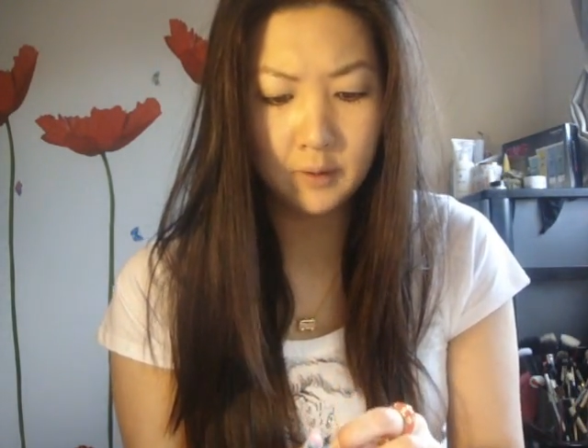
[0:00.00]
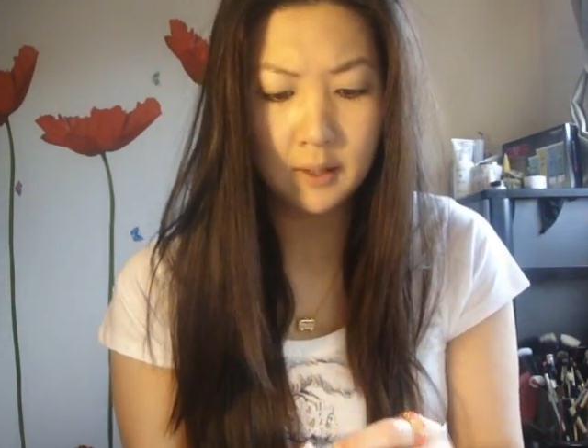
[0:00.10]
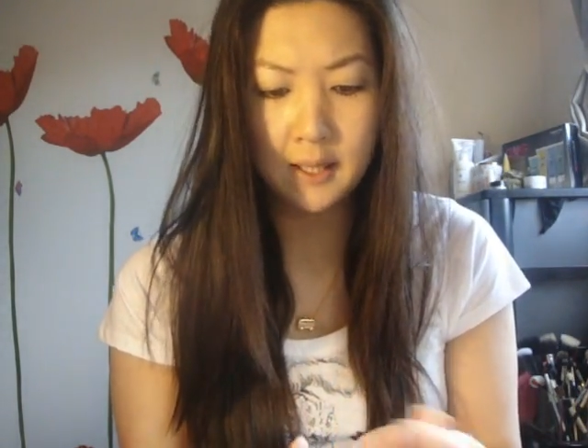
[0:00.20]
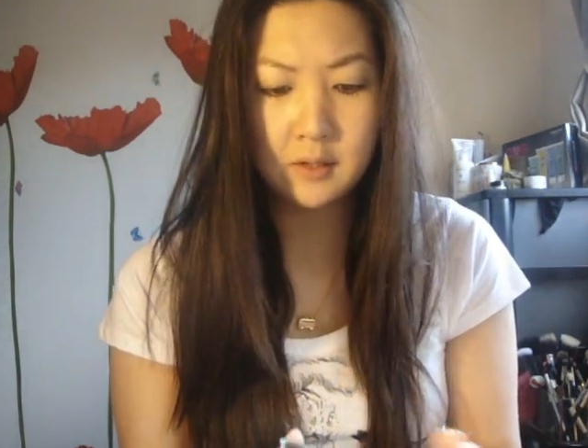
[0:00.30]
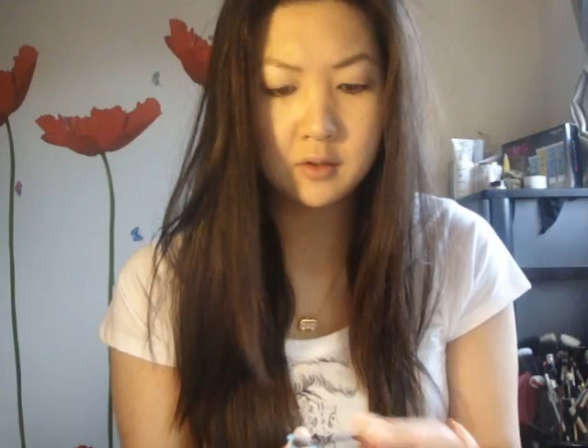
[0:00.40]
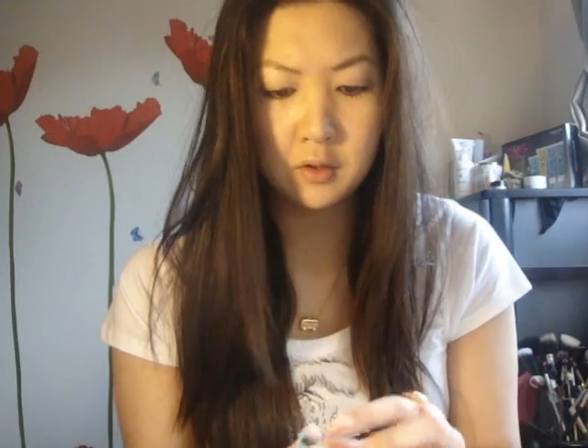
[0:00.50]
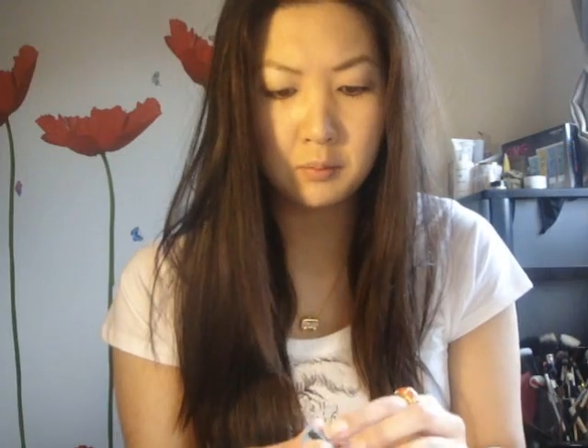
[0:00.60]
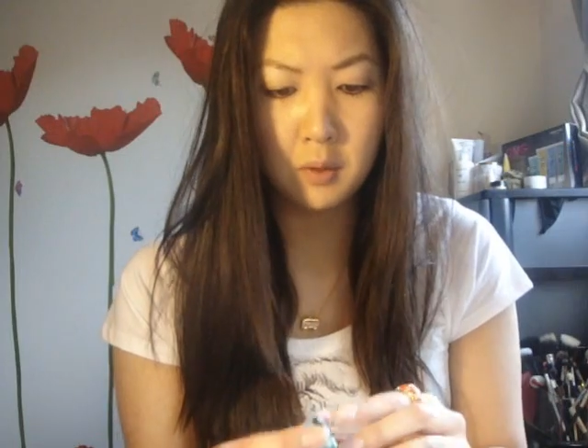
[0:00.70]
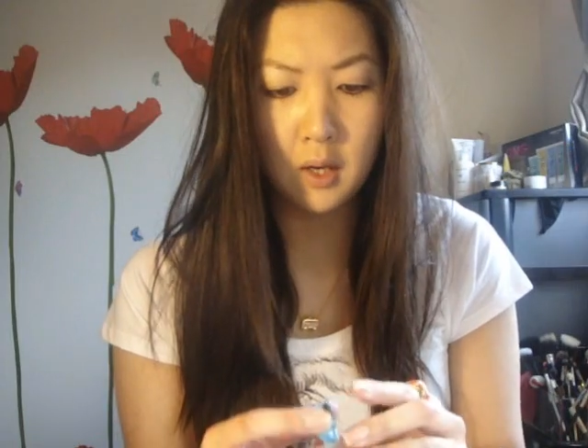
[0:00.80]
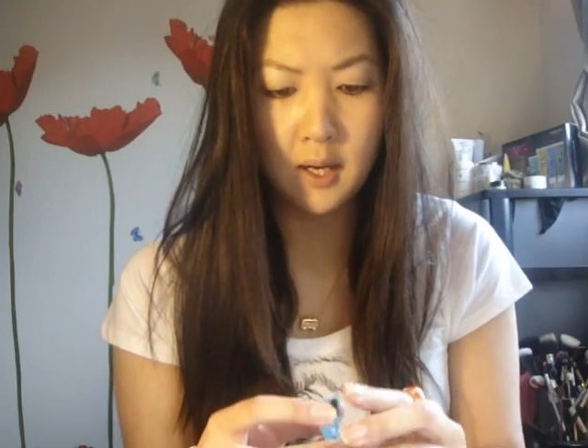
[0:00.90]
like
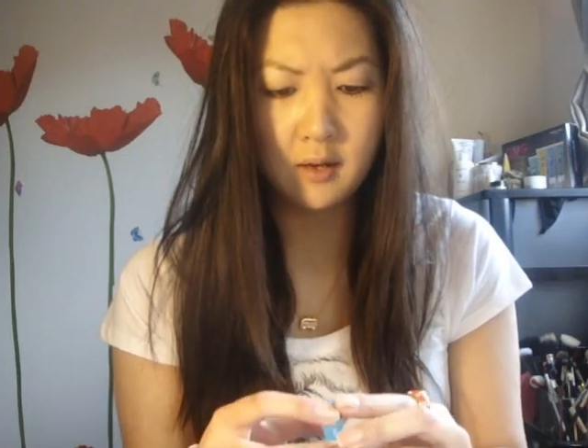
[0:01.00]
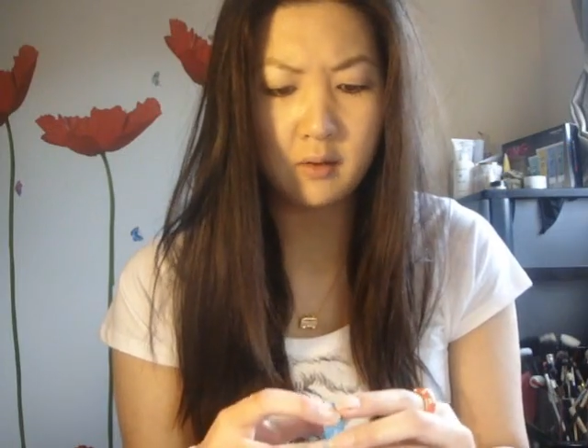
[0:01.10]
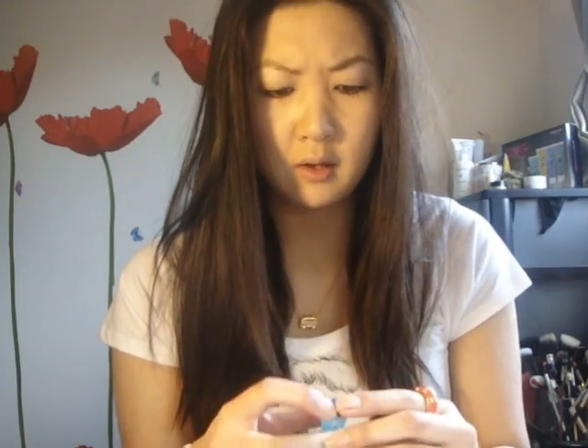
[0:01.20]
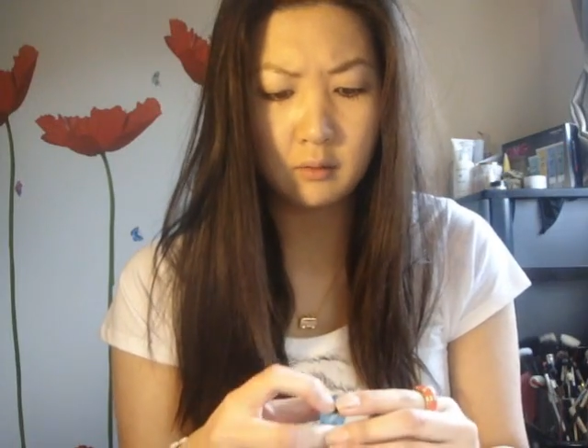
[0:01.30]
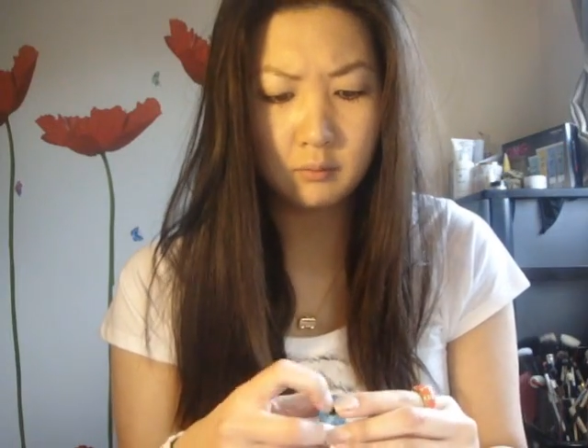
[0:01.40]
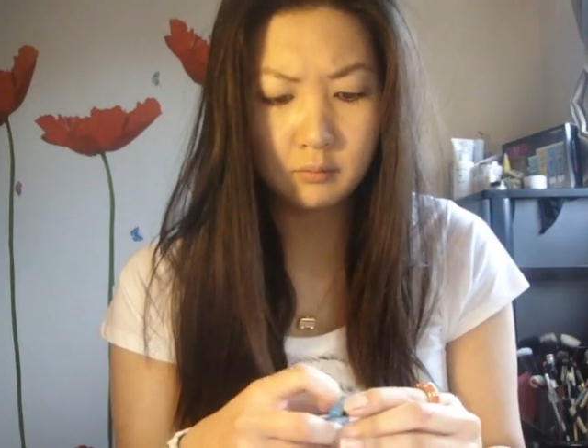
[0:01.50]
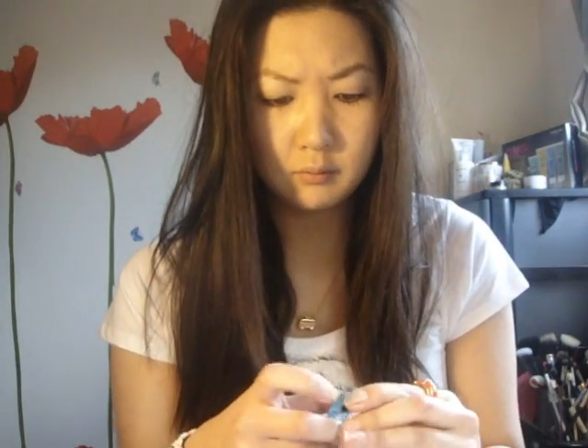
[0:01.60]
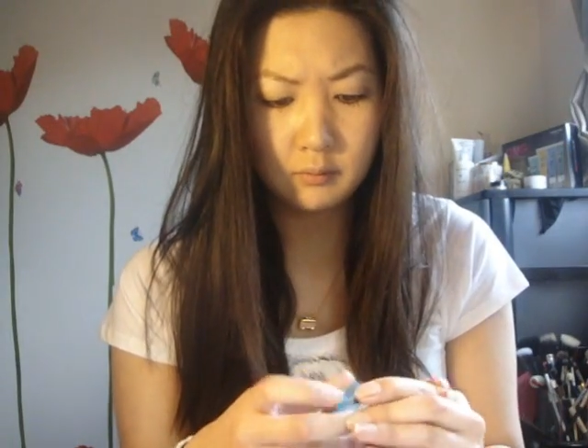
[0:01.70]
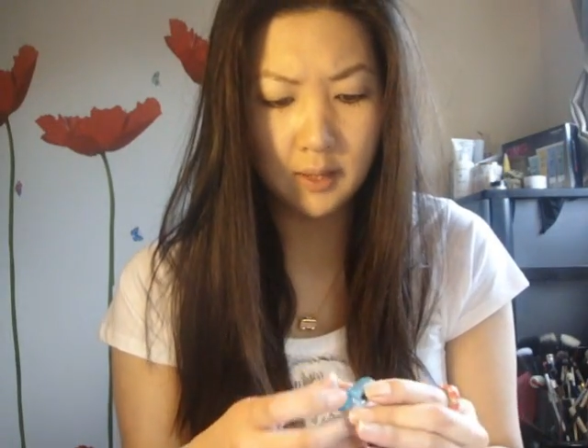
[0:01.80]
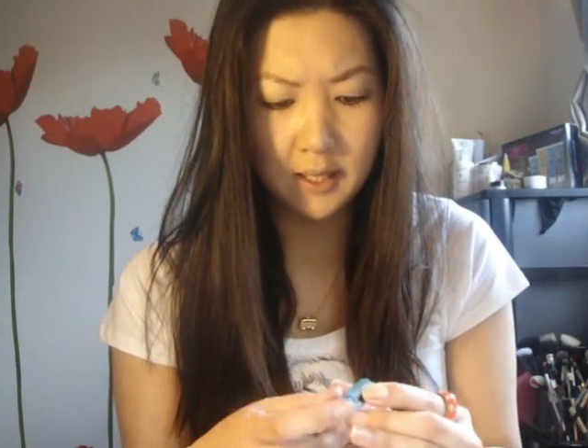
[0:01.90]
supermarket, I don't know,
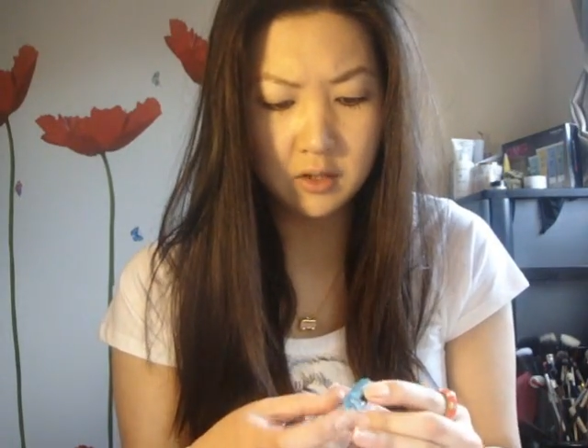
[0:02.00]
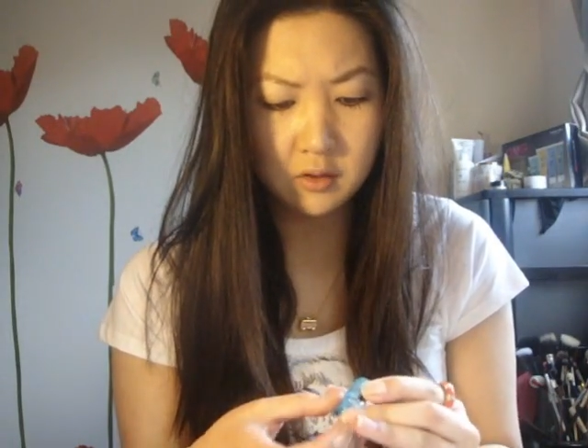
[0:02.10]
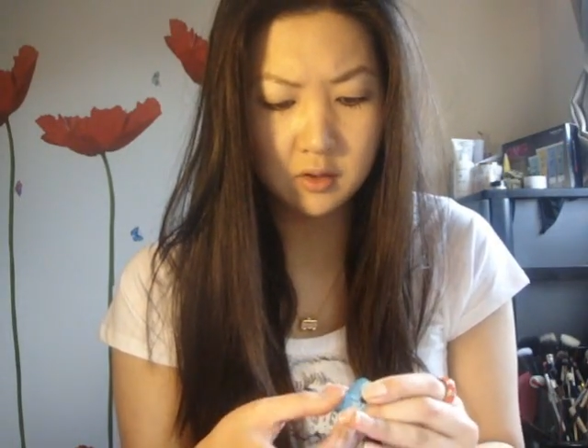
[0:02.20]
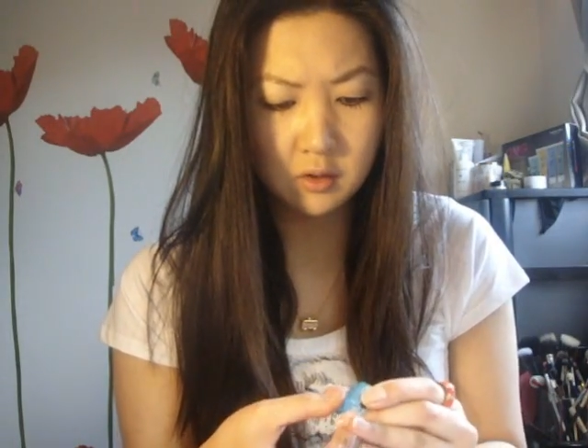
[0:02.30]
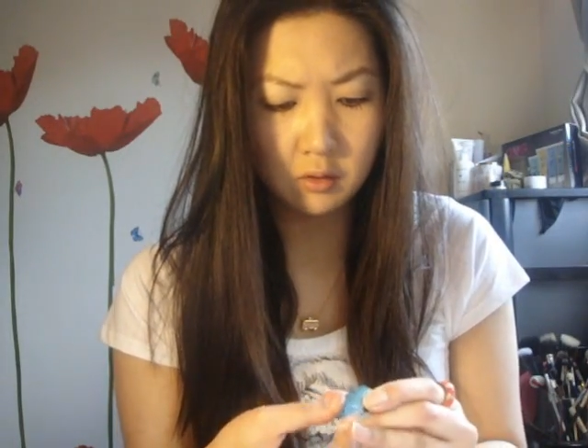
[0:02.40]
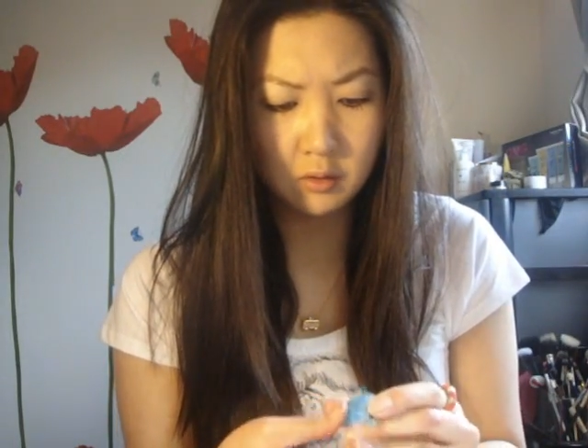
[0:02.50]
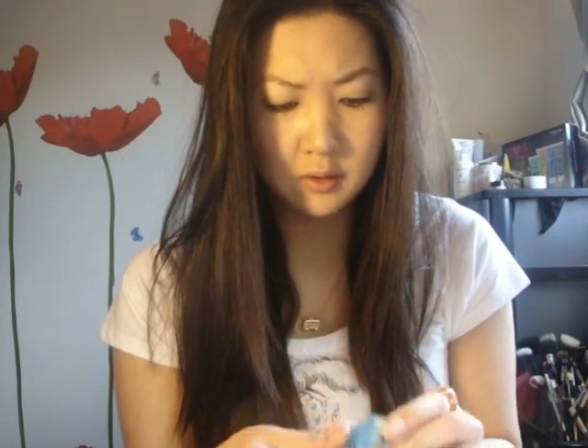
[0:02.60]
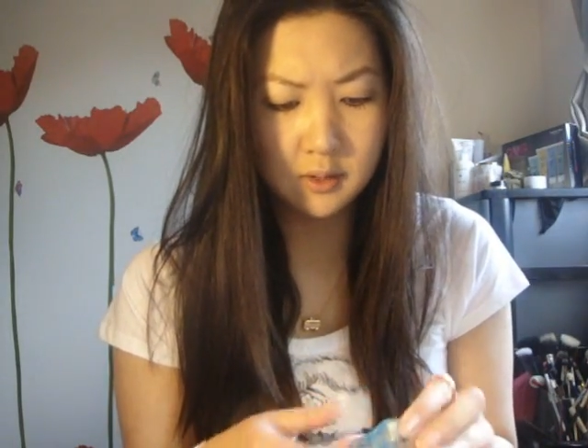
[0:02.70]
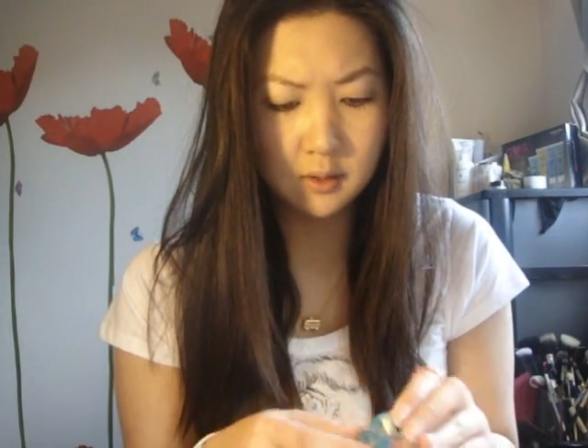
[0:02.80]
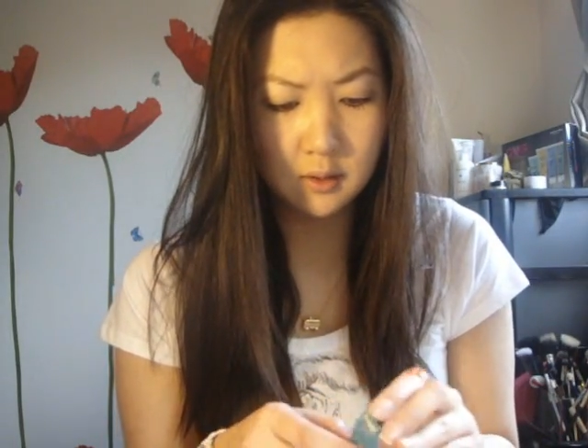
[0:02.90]
Asian
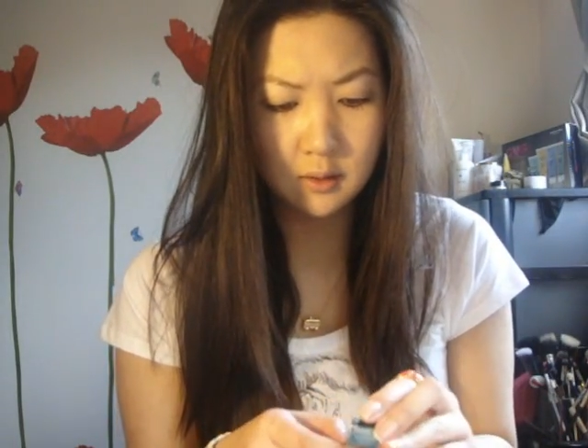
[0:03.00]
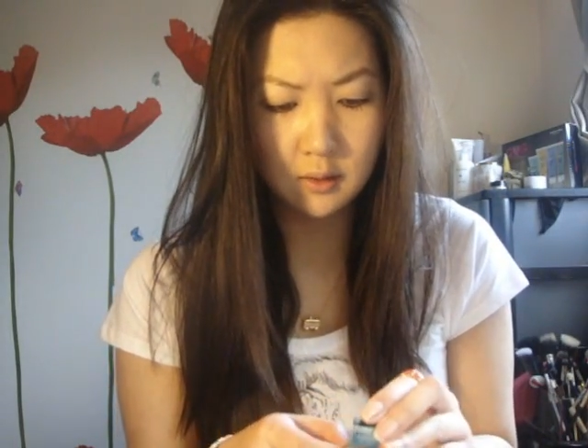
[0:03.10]
stores.